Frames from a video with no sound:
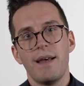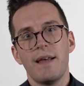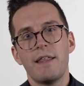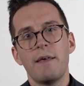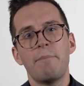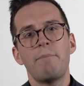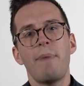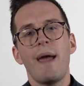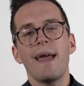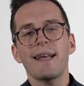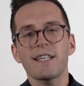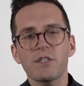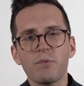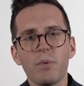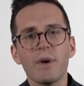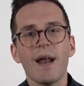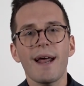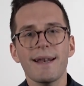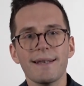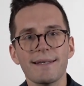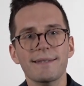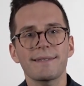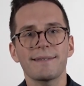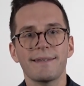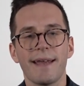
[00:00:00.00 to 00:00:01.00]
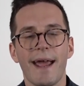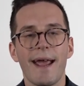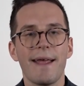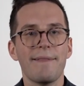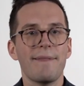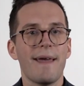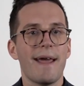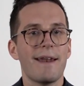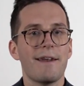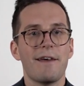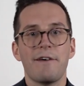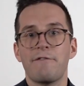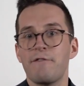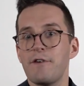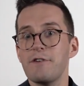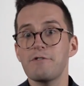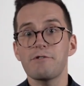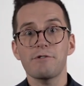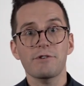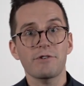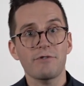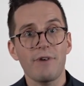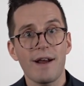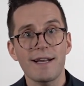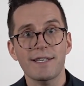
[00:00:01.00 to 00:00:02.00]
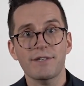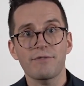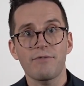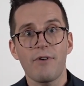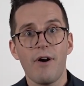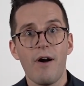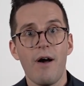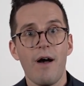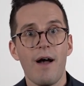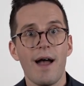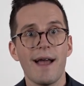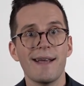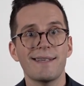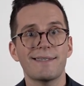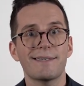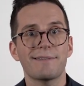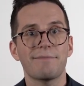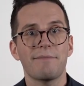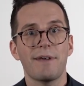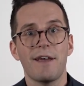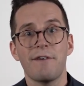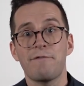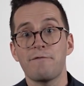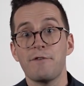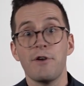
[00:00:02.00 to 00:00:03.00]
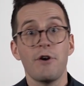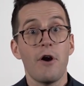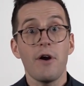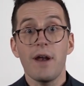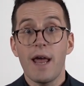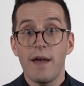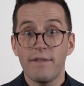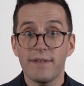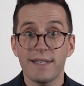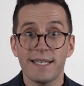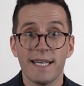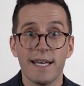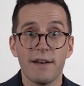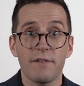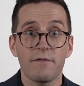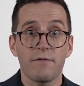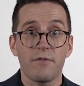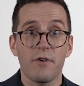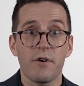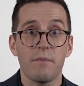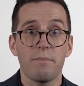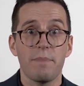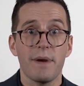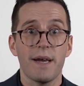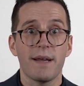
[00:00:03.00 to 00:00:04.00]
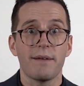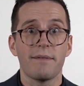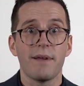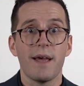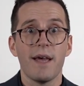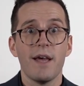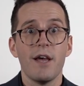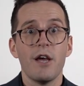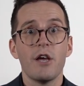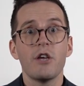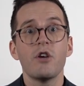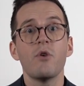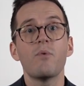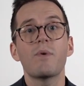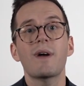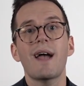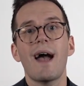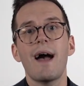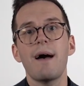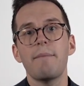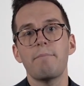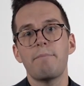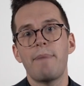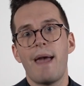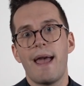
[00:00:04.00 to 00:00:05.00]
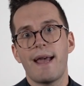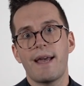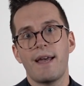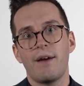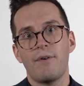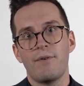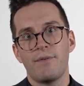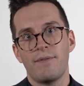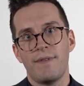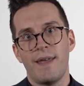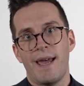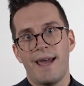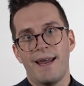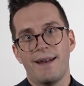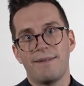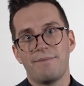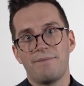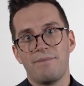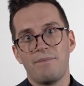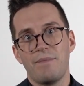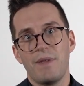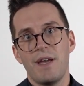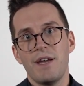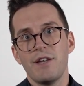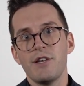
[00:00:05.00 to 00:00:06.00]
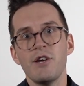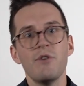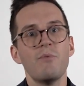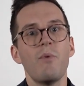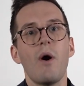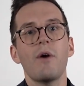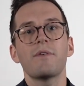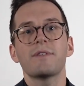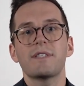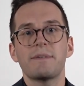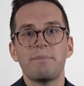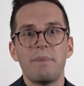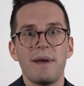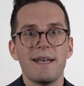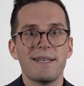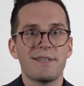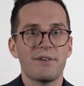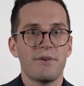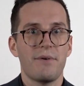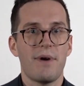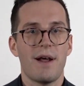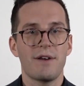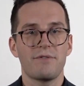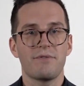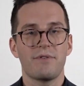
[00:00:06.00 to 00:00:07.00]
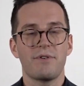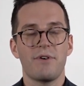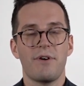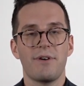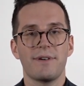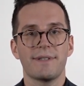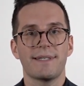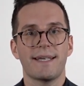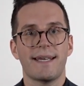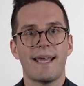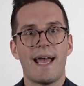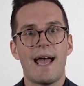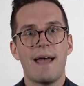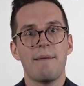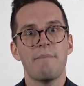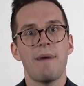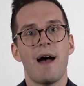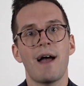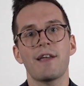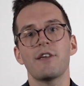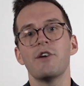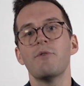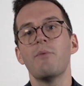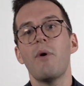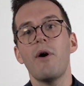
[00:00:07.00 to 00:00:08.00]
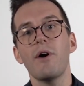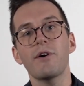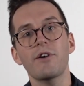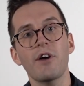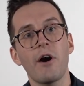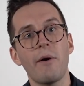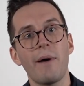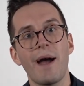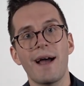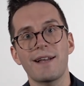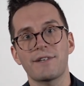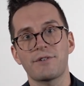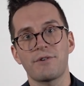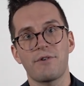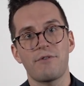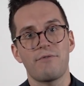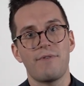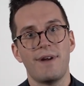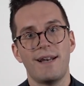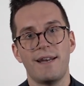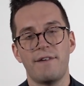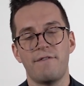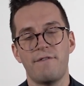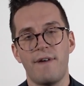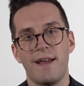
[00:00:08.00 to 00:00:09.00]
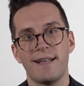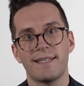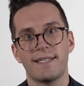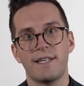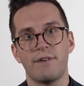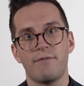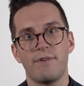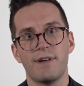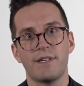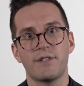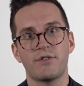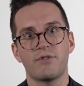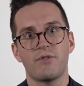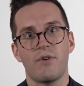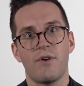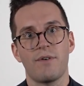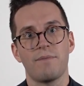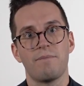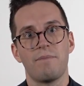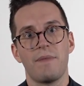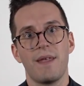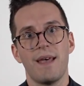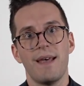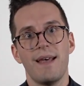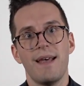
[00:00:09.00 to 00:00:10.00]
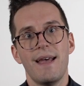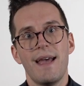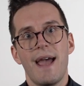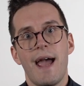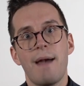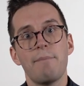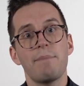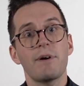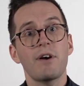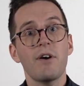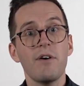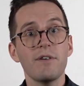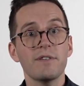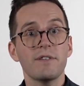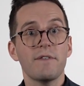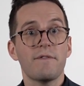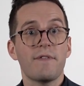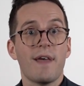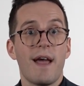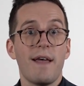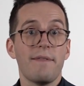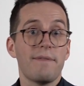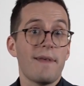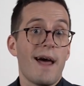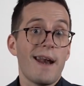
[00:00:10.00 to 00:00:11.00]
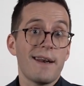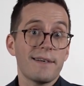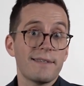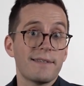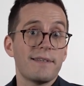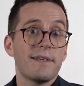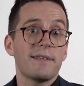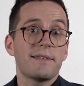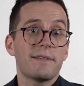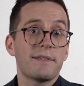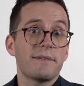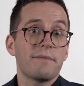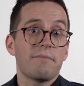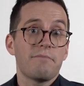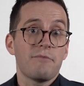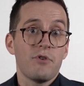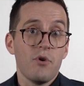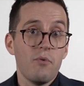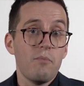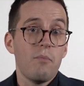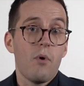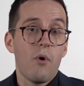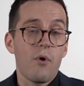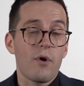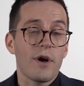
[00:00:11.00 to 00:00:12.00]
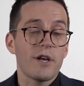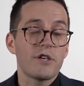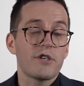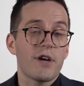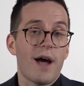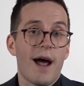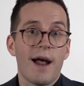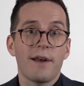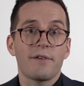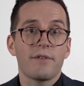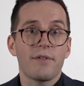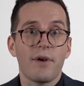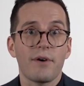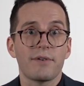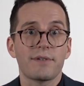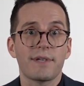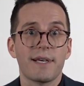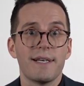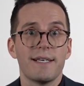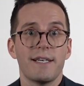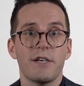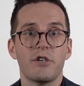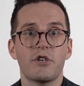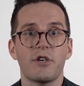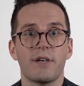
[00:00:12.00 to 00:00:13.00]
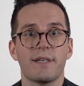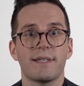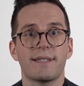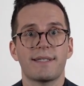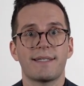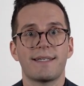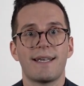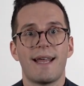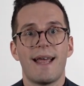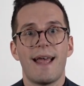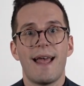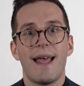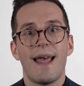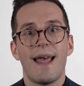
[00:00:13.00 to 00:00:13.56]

The banks would understand that if interest rates rise, if you don't have a tenant for a bit, you'll cut back on that. You won't spend $200 at Kmart. You won't go out to a really fancy restaurant. And because of that, they'd assess your mortgage under those conditions.